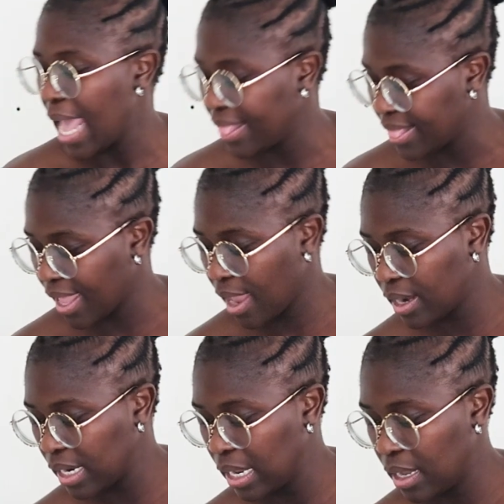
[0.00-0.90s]
and
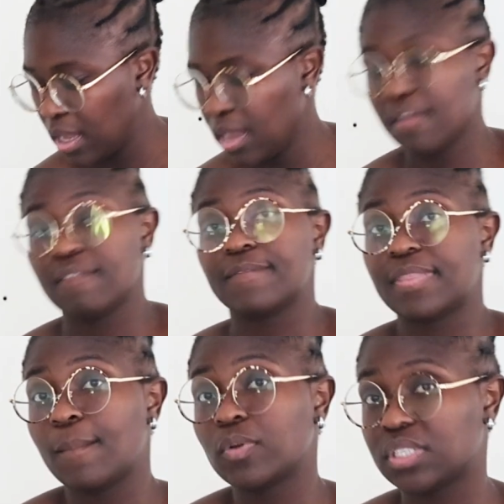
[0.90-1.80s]
then
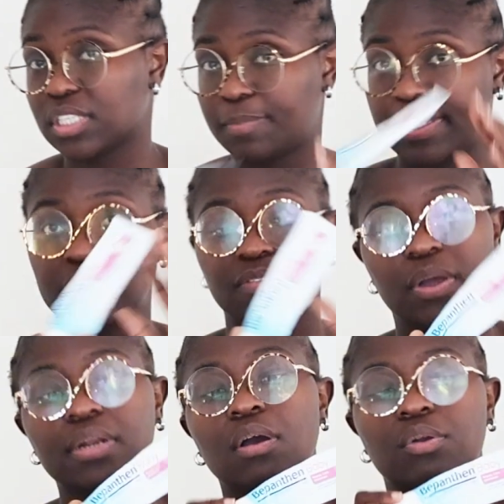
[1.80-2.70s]
the most expensive
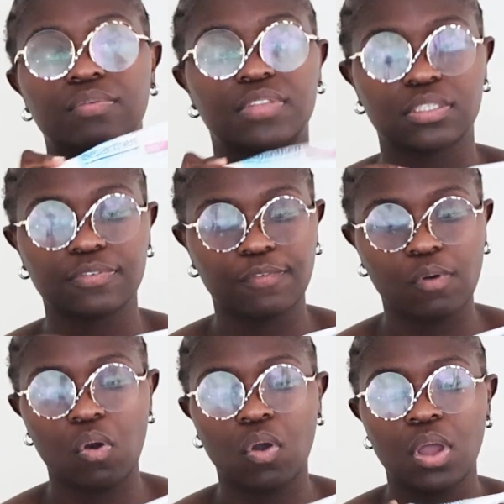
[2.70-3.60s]
one out of this
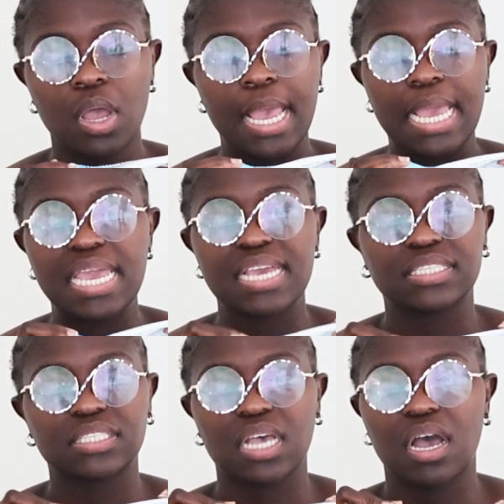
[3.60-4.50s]
4
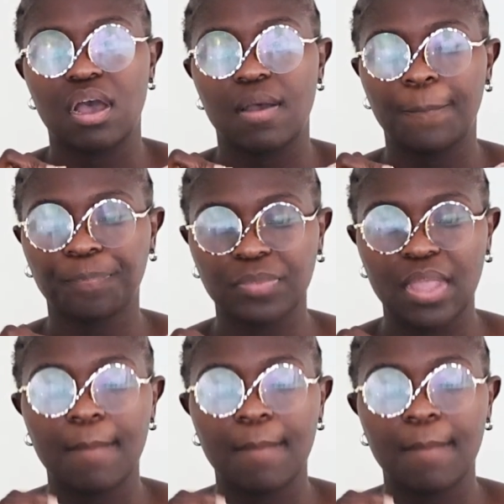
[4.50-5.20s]
is Bepanthen